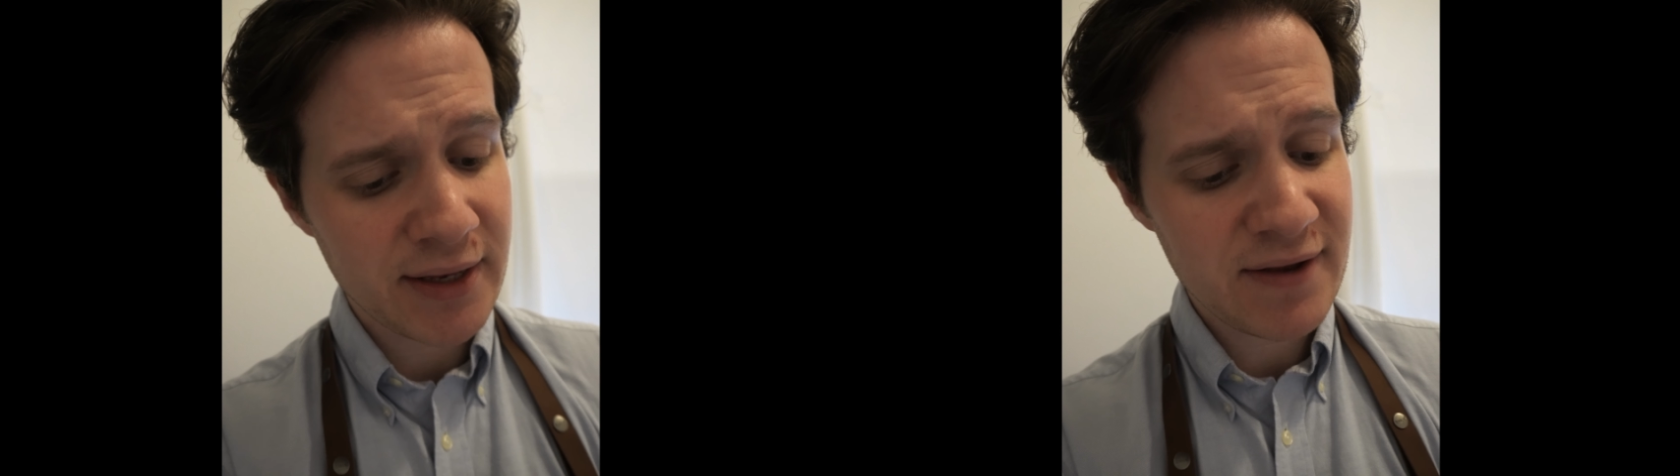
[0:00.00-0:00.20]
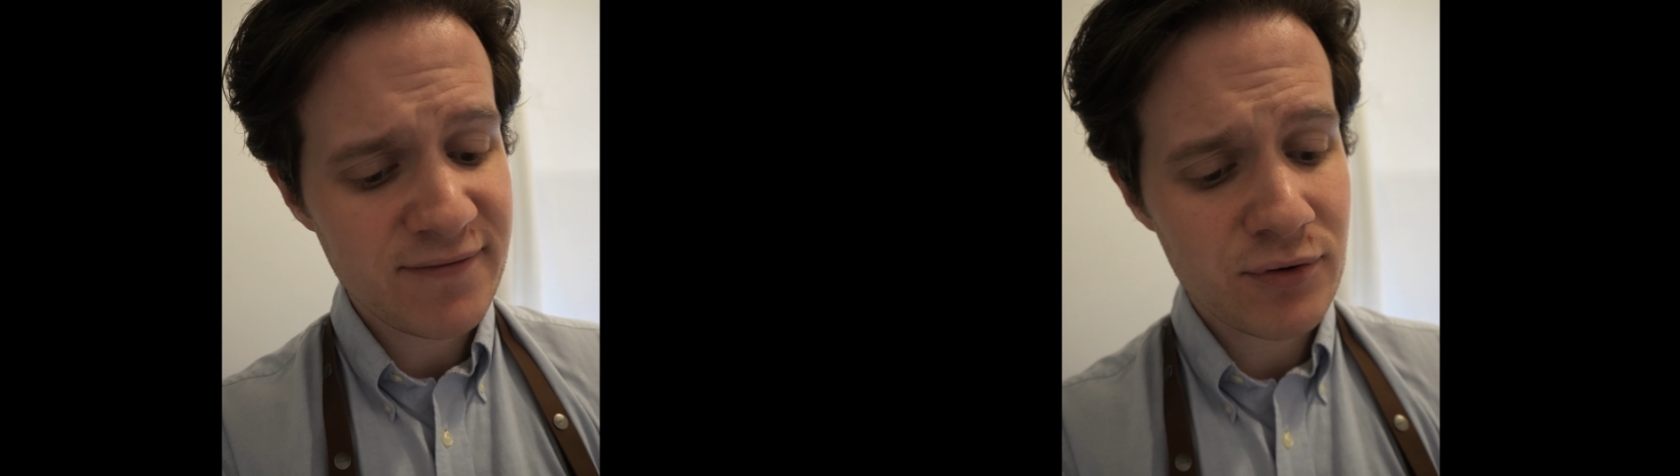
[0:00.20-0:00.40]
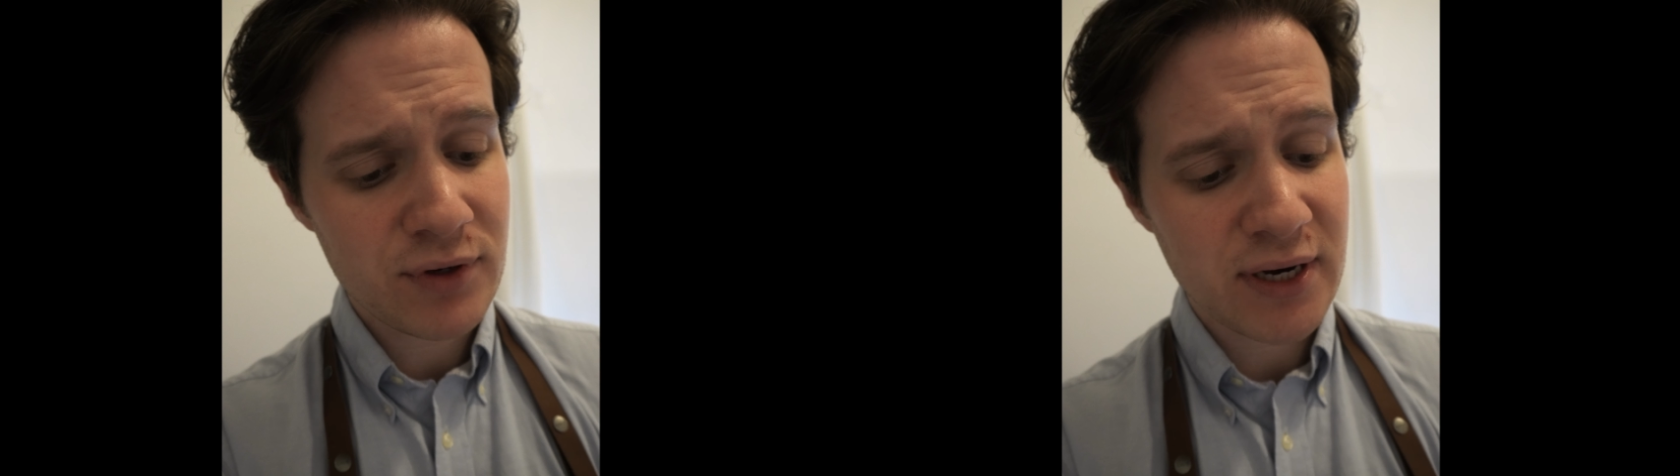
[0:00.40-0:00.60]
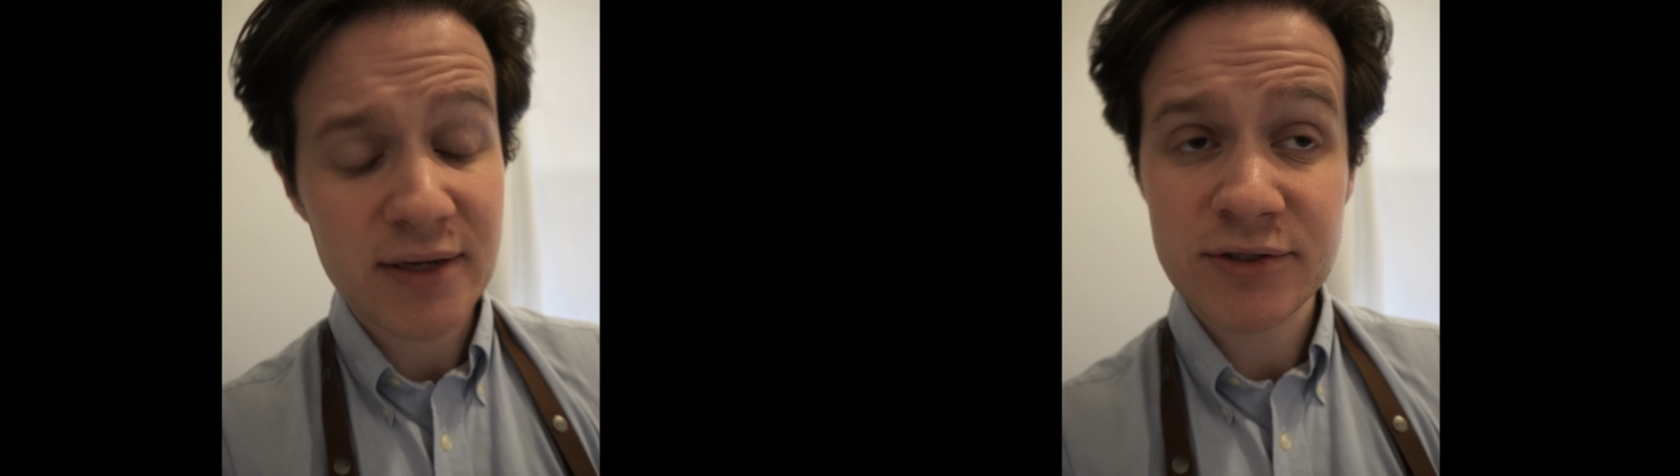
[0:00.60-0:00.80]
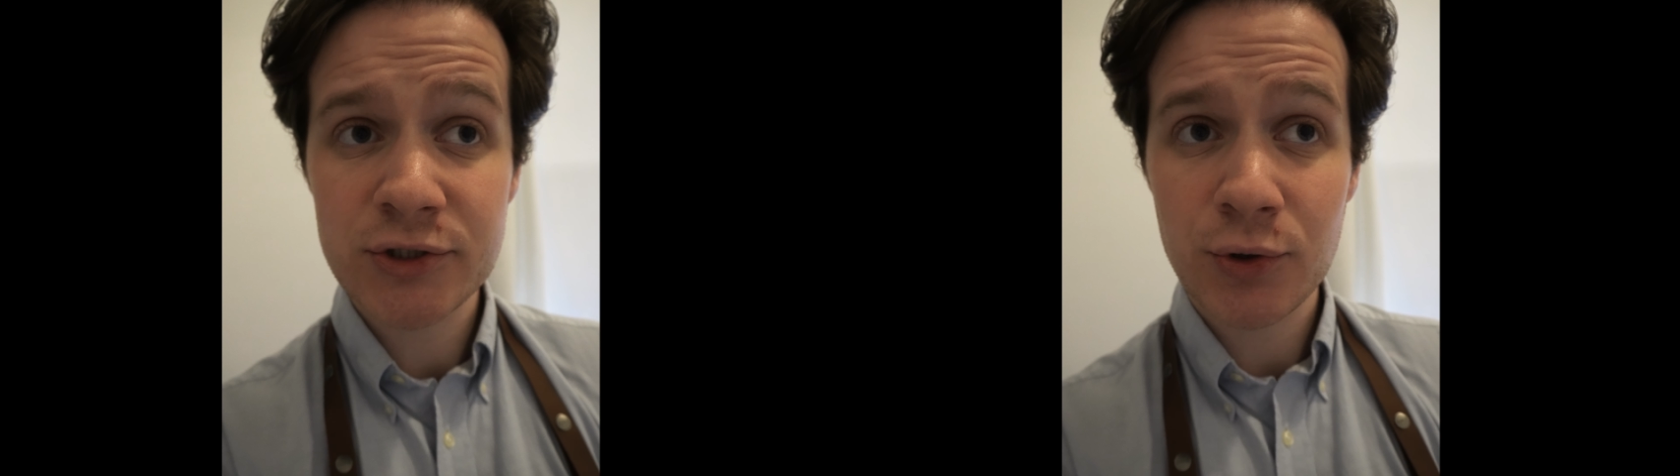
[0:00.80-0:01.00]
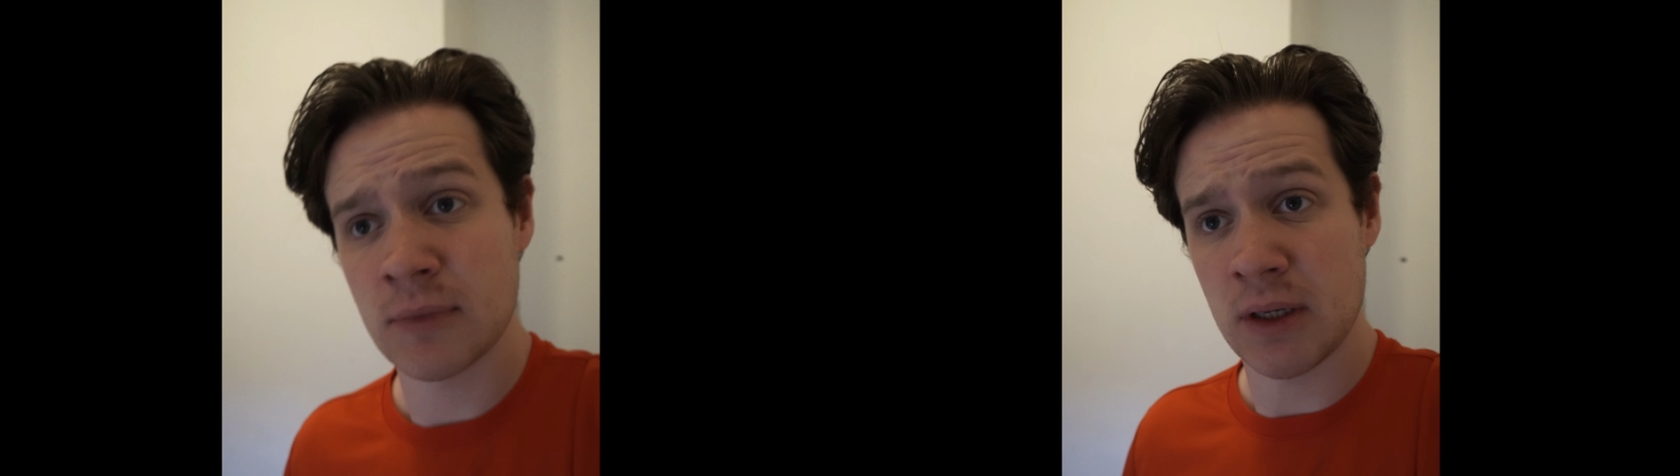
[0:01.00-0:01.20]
can give you an in-store